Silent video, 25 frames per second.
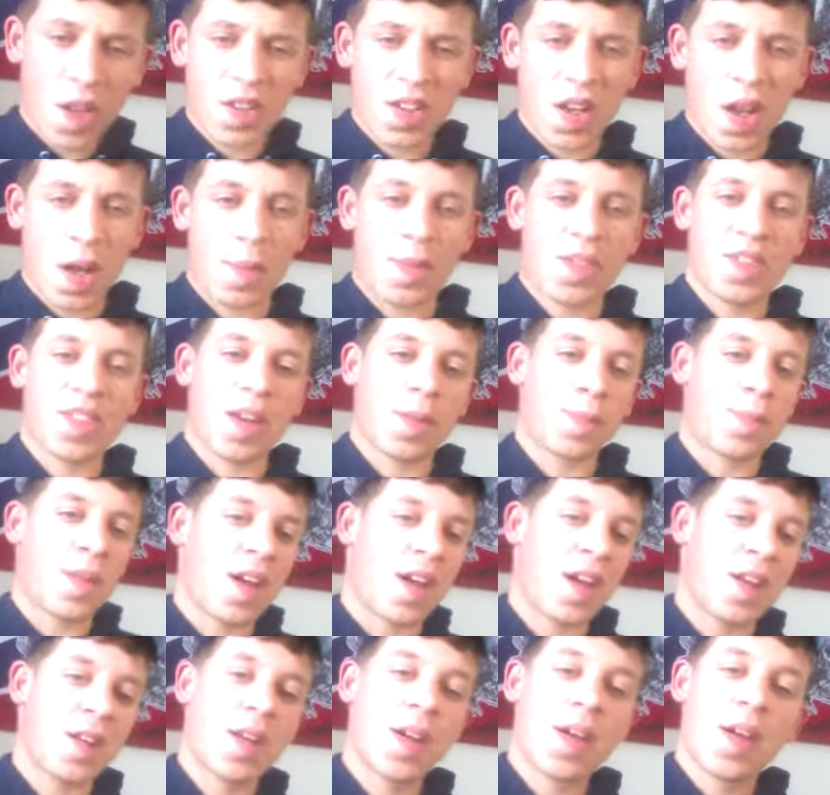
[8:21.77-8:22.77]
All the time, he's like,
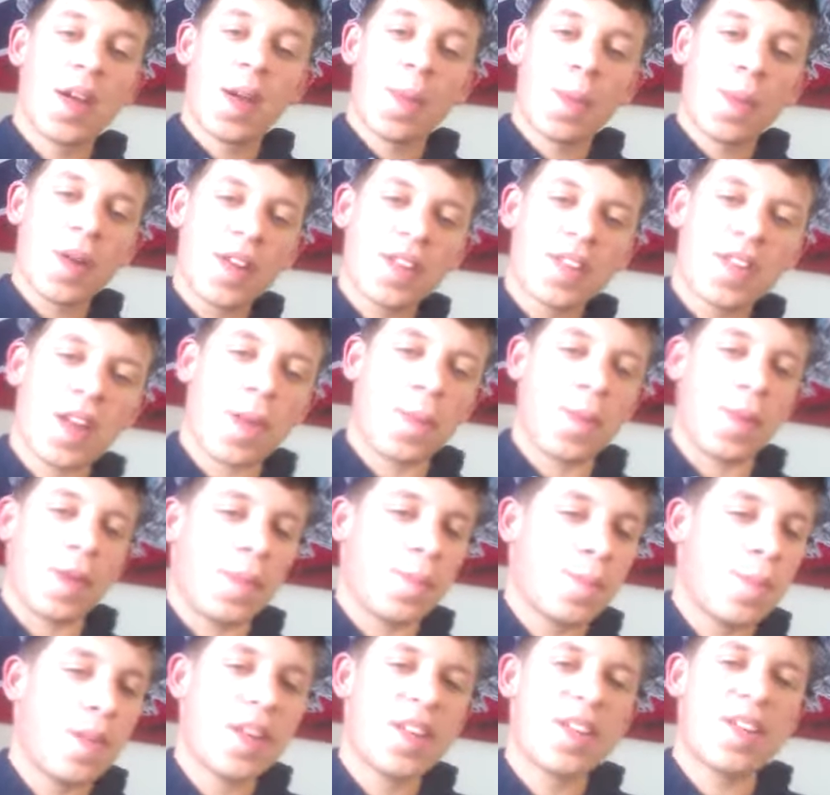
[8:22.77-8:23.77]
man, put a dip
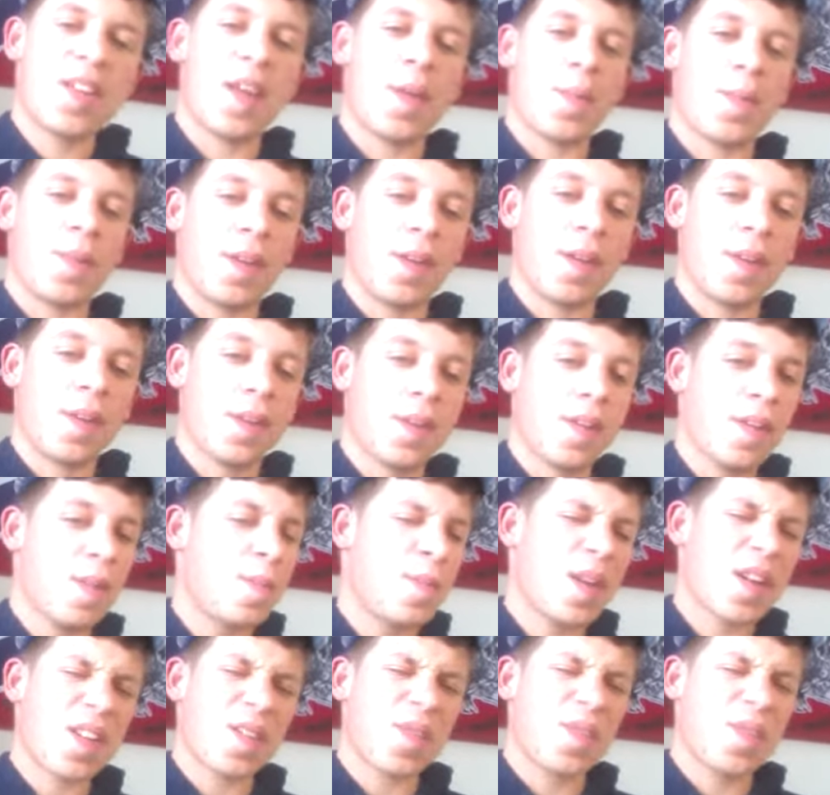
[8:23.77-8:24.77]
in,
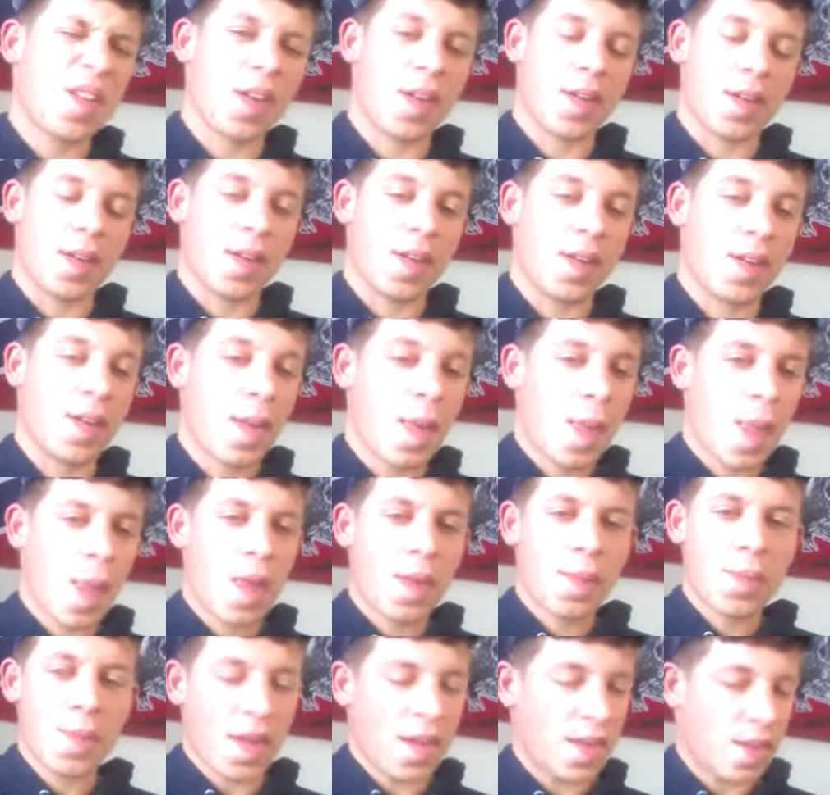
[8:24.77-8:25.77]
it'll make you feel good.
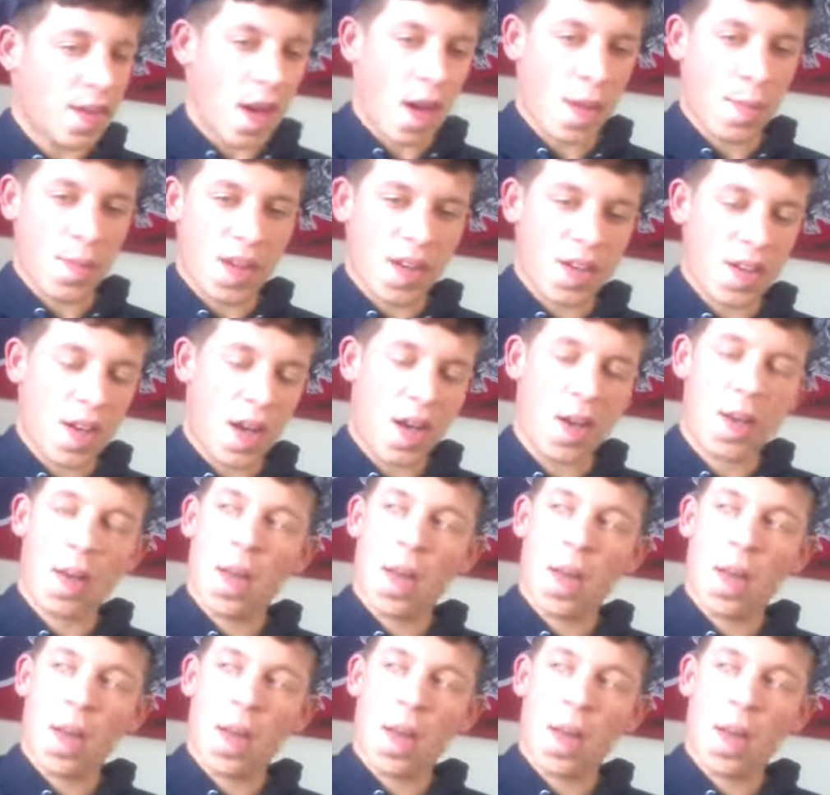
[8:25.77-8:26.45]
I'm like, nah, man.